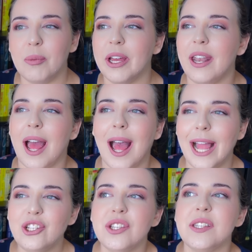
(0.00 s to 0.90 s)
but
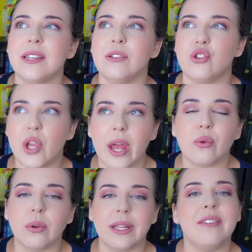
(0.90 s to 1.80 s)
I just
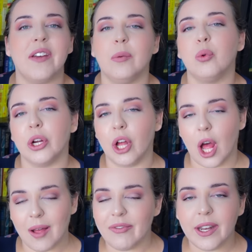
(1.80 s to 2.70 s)
generally felt more
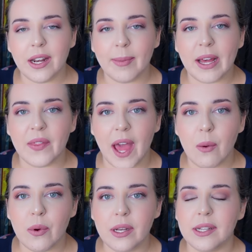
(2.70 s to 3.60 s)
confident about
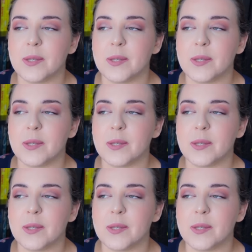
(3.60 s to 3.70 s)
that one,